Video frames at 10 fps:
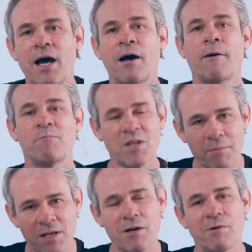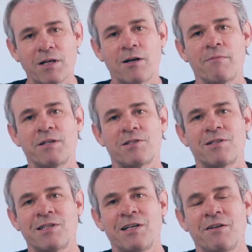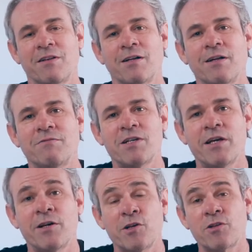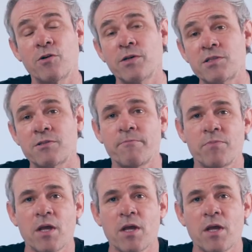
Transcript: Um, let me know in the comments underneath. I'd love to your thoughts.